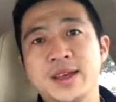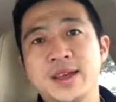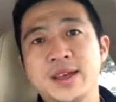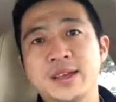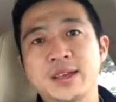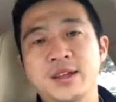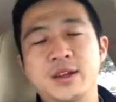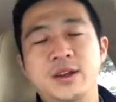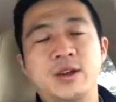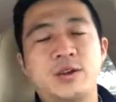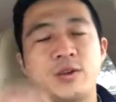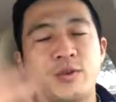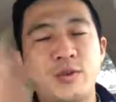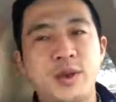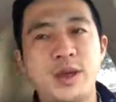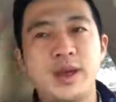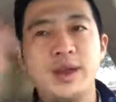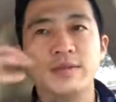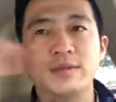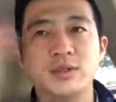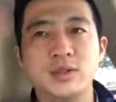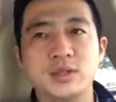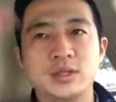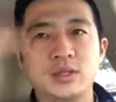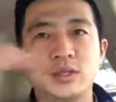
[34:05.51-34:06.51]
Your
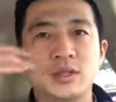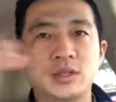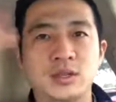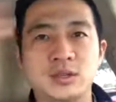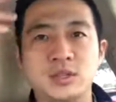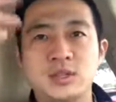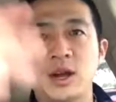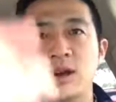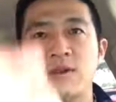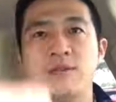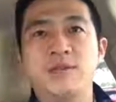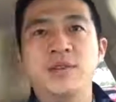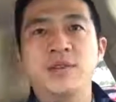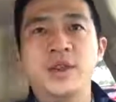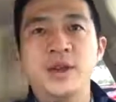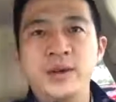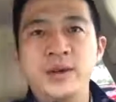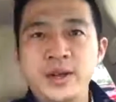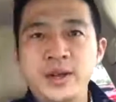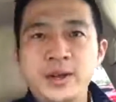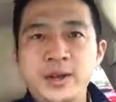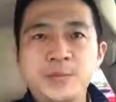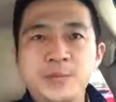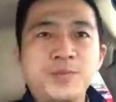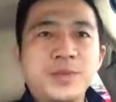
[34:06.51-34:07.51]
creative juices will start
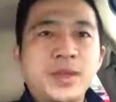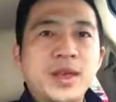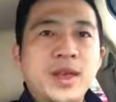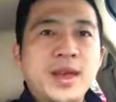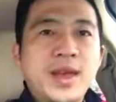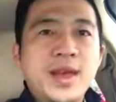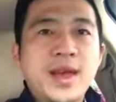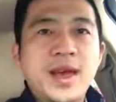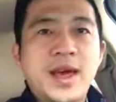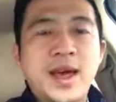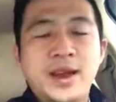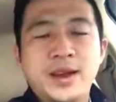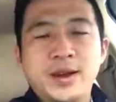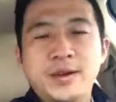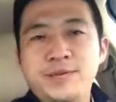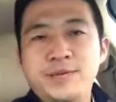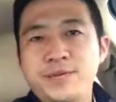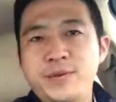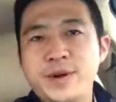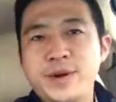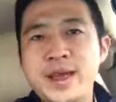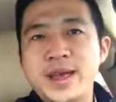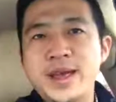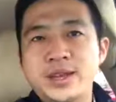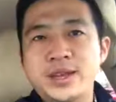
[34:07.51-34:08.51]
flowing. And I know,
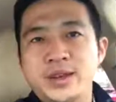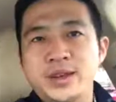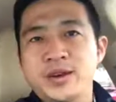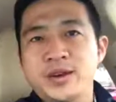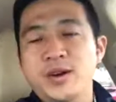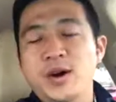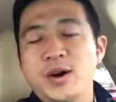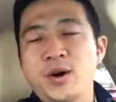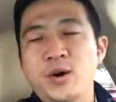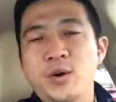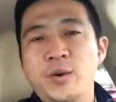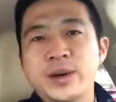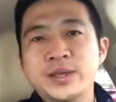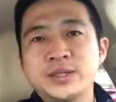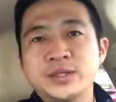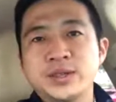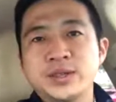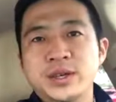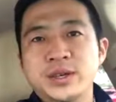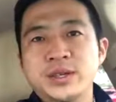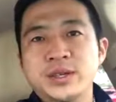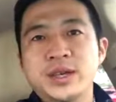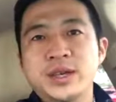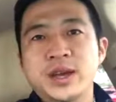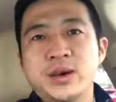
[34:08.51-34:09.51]
Frank, you're always
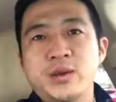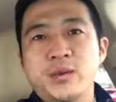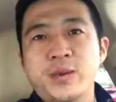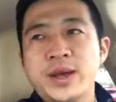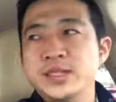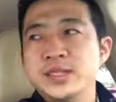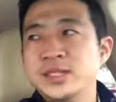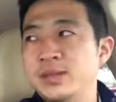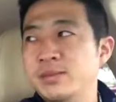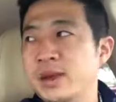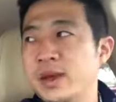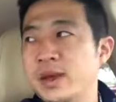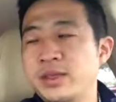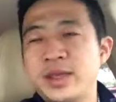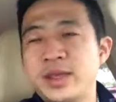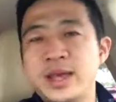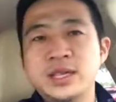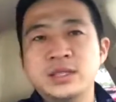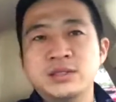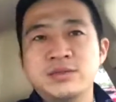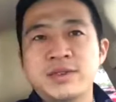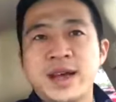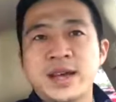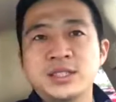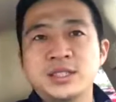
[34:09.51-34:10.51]
looking at ways to make
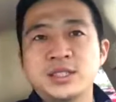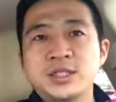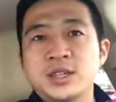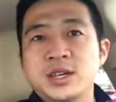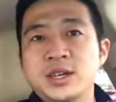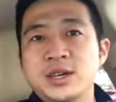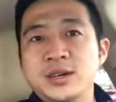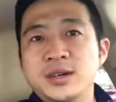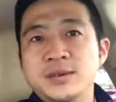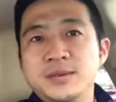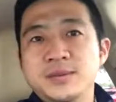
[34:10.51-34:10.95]
things faster.